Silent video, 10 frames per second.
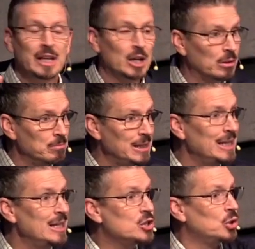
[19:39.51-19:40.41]
They are a
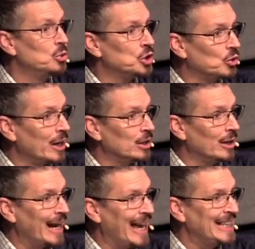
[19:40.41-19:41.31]
means to a
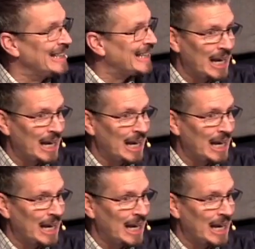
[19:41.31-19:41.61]
greater end,